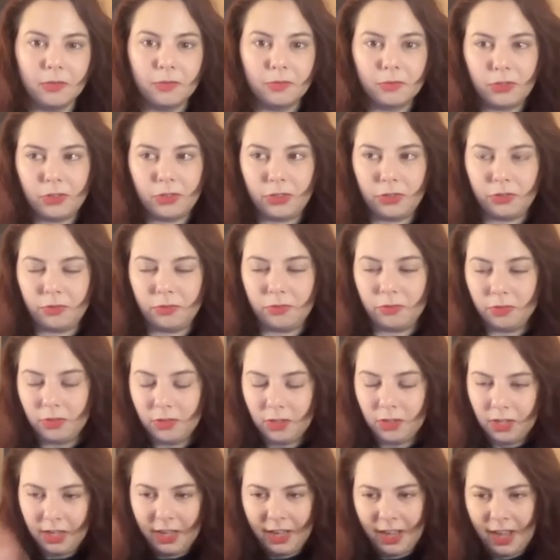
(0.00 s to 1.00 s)
to
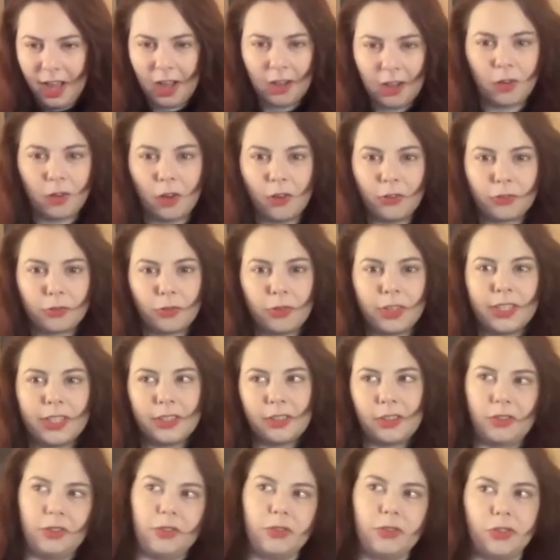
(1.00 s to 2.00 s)
a cultural
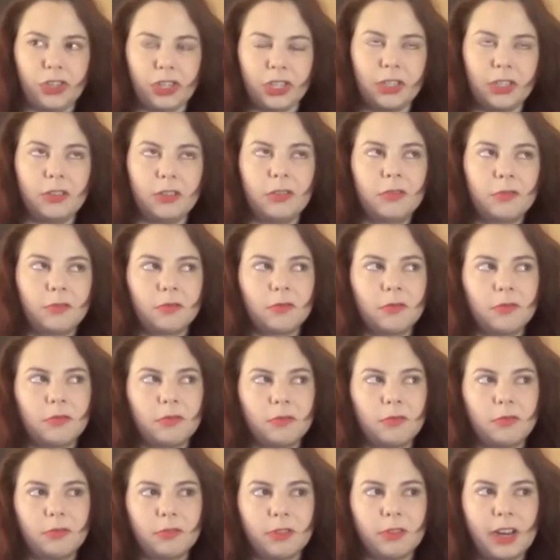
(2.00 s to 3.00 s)
institution
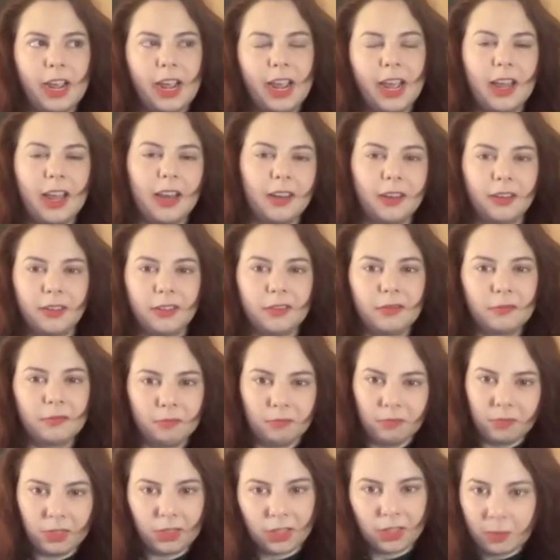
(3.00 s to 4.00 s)
and
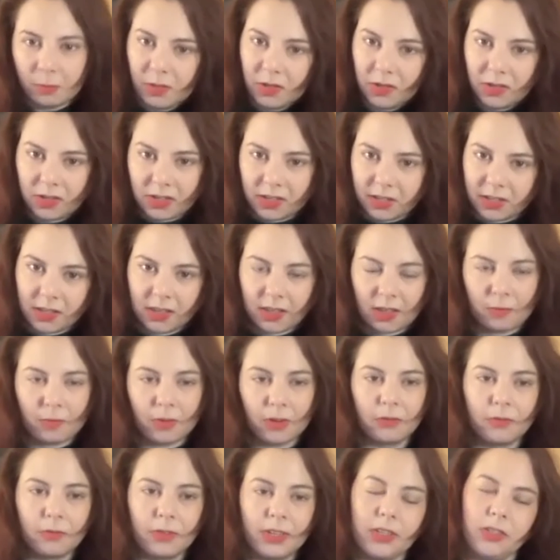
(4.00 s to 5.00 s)
the community that they
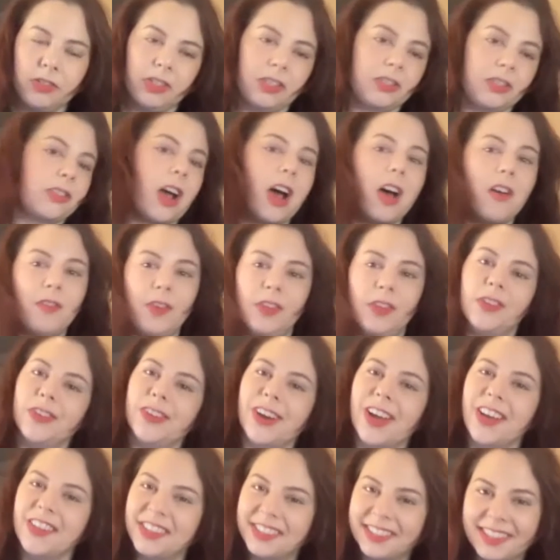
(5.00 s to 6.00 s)
want to reach, because often they're
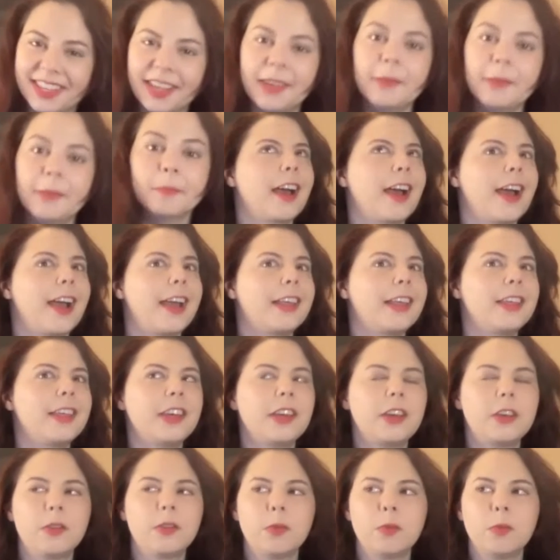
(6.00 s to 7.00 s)
not the same. I
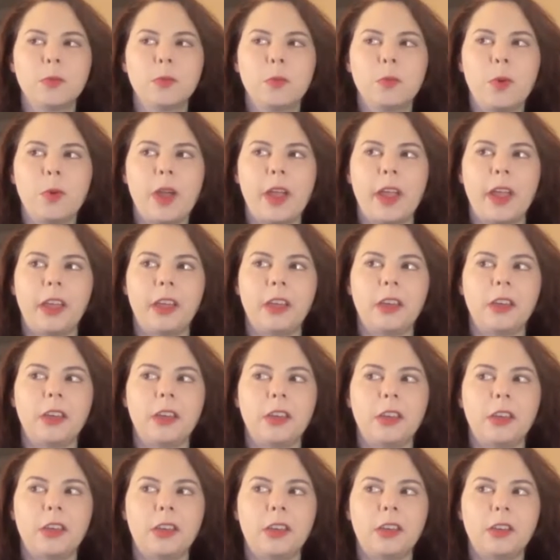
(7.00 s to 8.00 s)
think
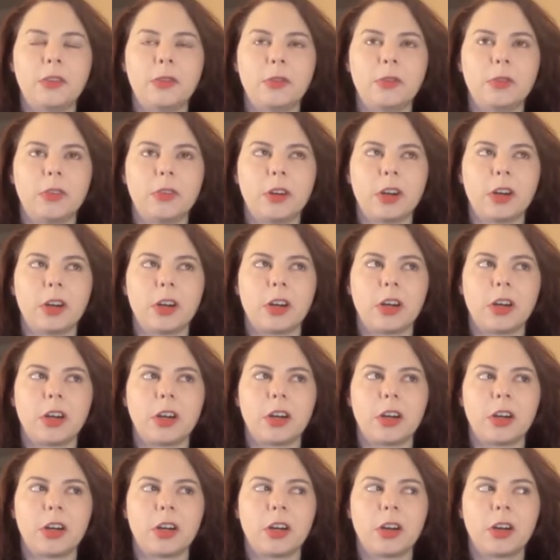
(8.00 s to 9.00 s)
when
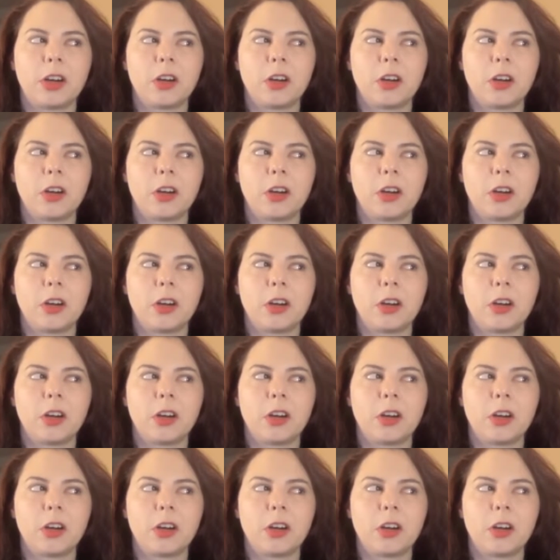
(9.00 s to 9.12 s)
you're